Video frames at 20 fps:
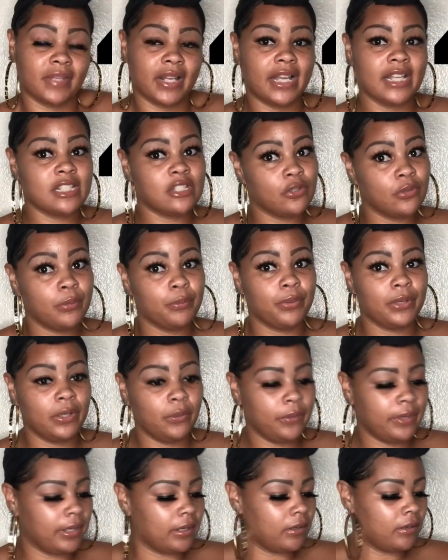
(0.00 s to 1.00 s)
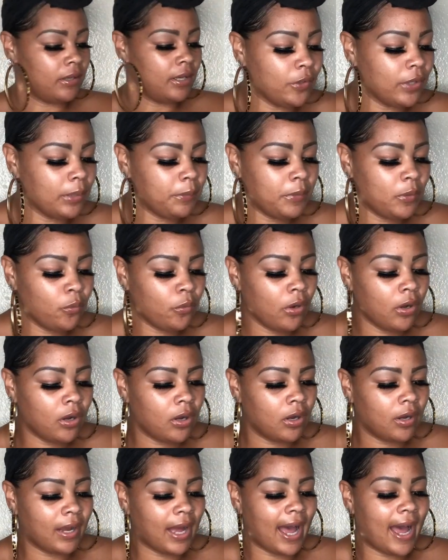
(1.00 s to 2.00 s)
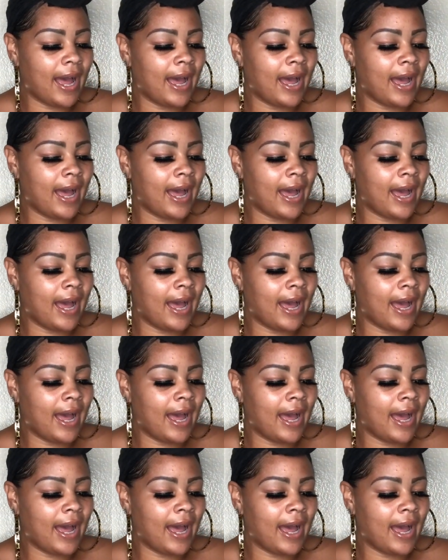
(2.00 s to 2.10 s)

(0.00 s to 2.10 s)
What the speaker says: That's doing pretty well. Don't get me wrong.